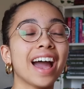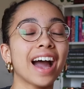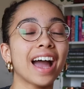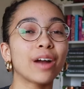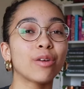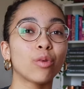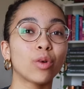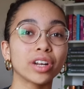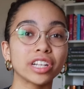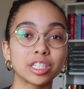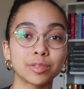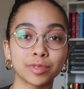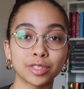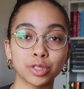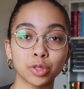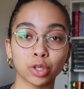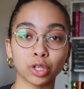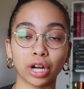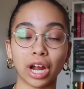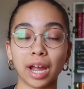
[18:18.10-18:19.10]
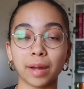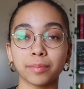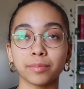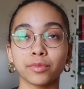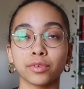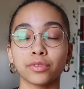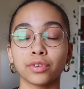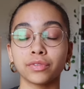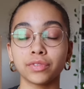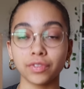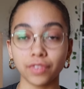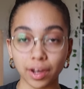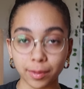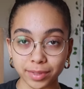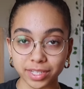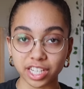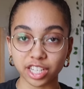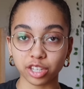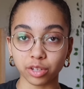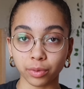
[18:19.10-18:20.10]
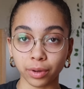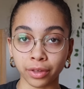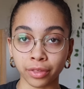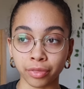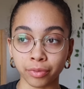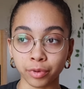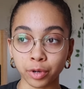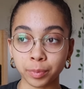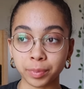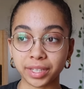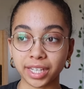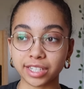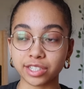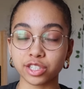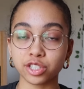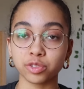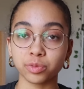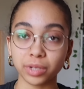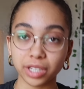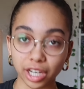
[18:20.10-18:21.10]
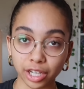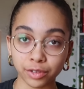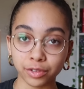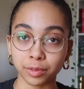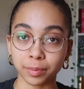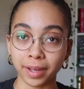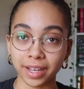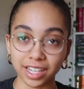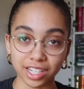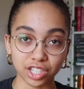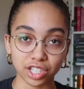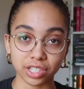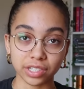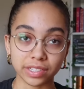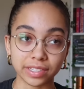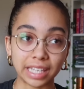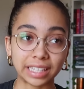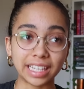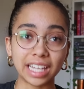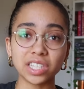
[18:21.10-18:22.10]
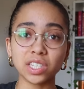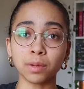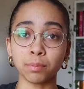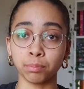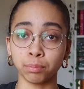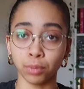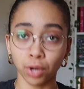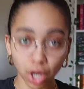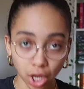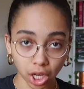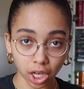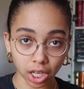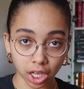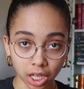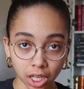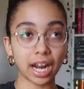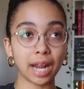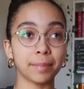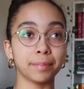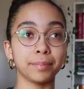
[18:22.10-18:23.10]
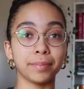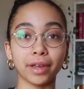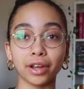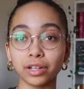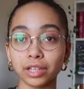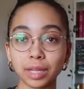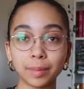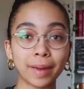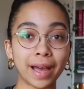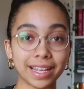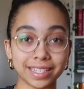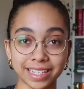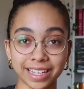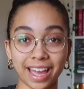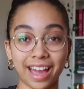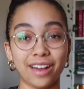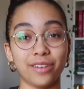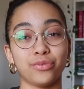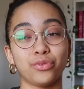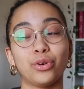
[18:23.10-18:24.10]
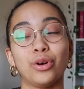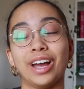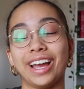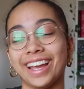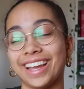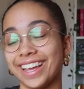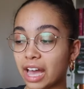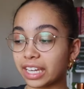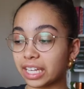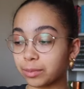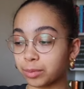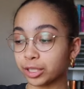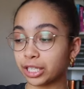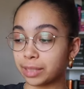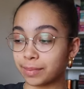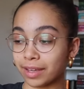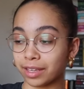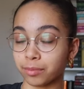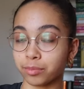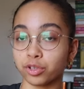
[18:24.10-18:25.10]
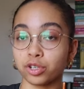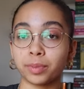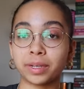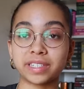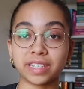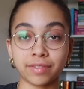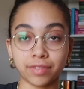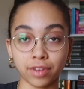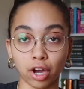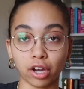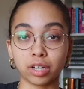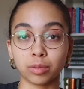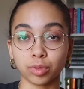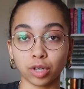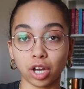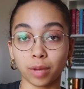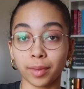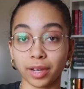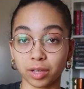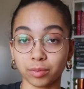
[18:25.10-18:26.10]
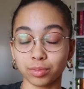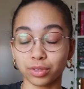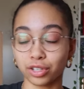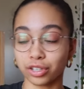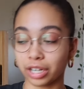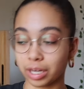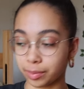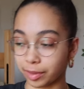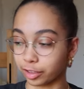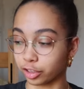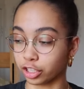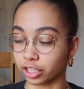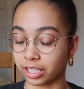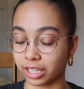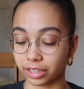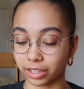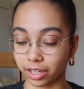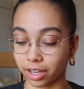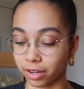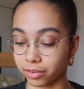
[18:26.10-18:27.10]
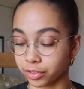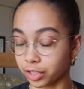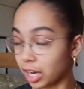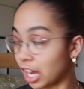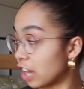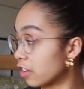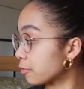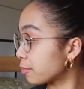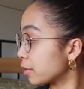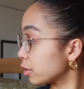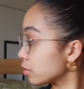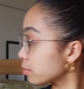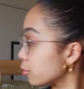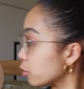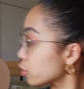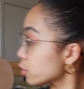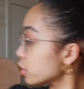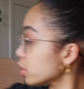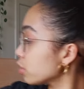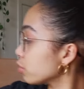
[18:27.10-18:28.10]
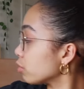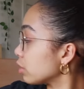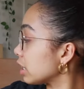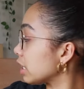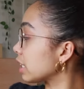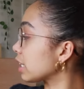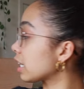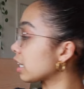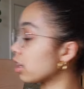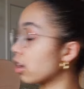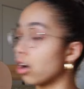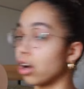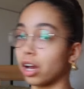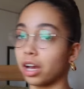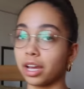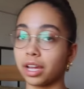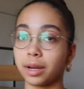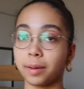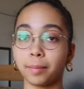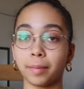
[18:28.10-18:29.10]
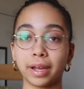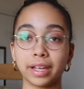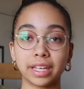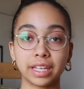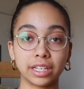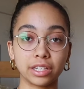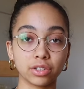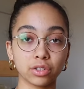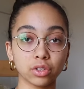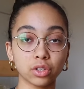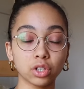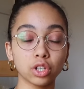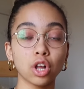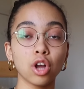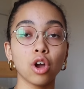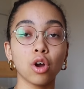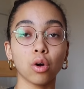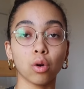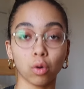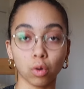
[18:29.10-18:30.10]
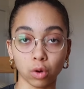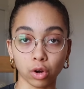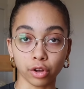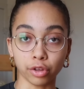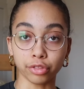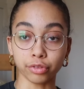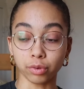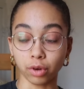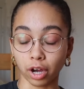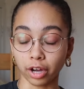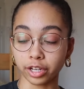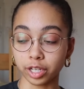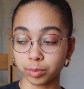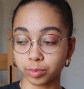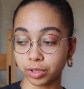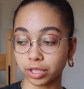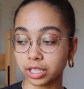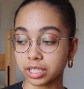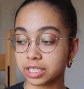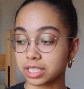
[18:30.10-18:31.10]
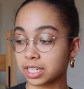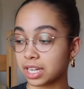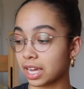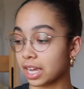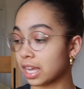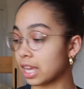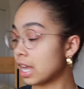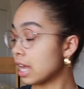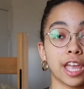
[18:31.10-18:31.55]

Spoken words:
I want it to be shorter. I'm 55% of the way through, but that's 300 pages. Like that's a book, and I'm barely passing halfway. I keep looking at my computer because I have the audiobook on my computer, and I'm like looking at the cover. I've been mostly reading it on my Kindle or through audiobook today.